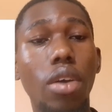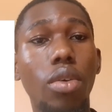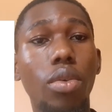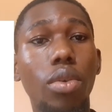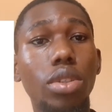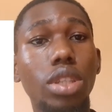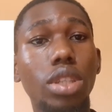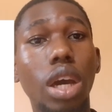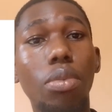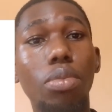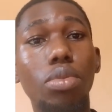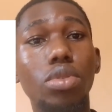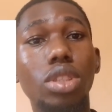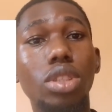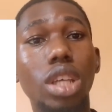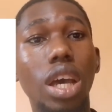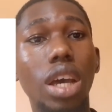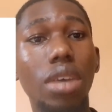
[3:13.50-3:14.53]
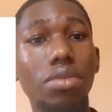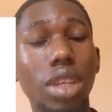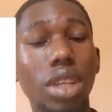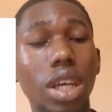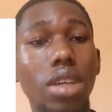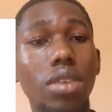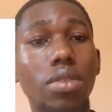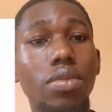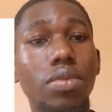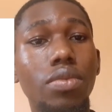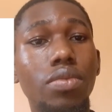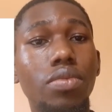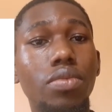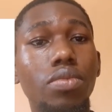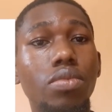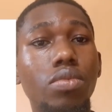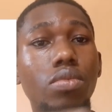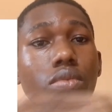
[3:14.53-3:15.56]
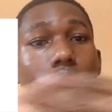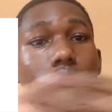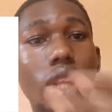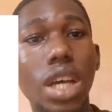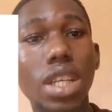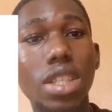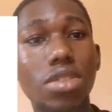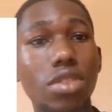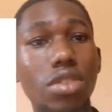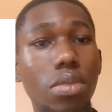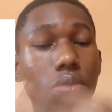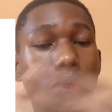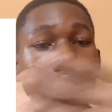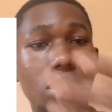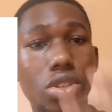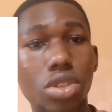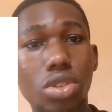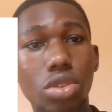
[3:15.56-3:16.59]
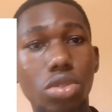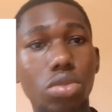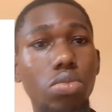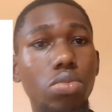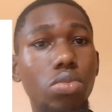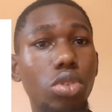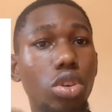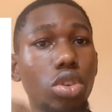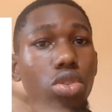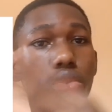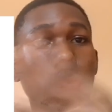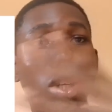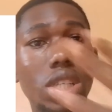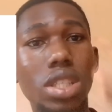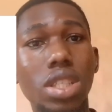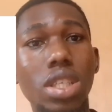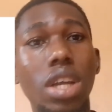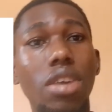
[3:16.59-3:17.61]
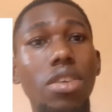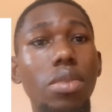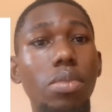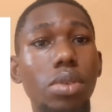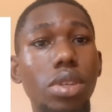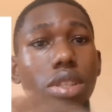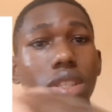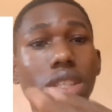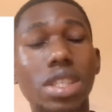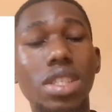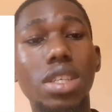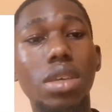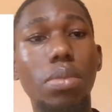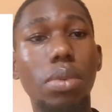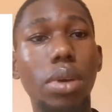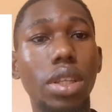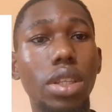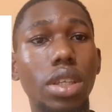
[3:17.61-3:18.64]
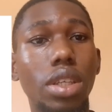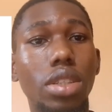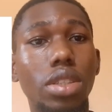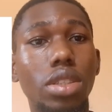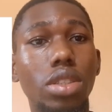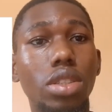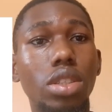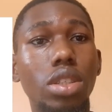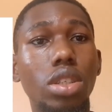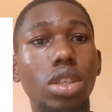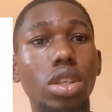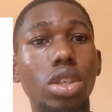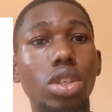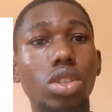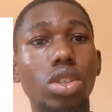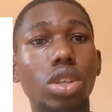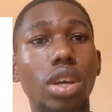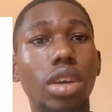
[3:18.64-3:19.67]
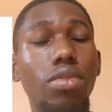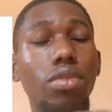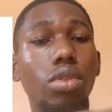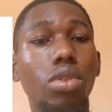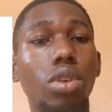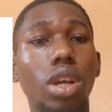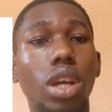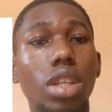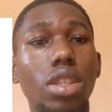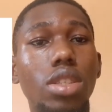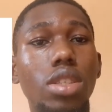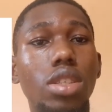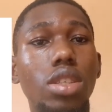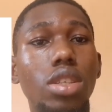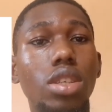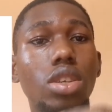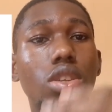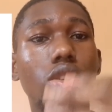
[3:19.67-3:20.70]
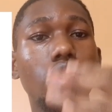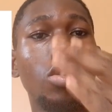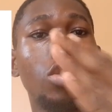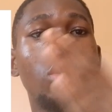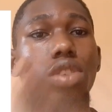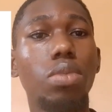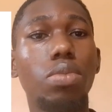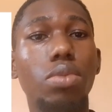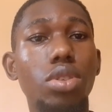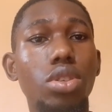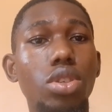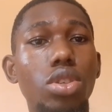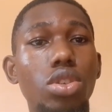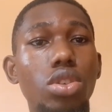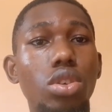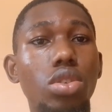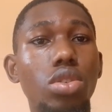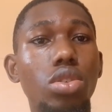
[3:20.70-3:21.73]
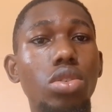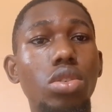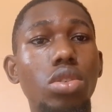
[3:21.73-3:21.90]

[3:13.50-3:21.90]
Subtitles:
what happens after that repetition, because anything that repeats is a pattern. So you have to look at this repetition,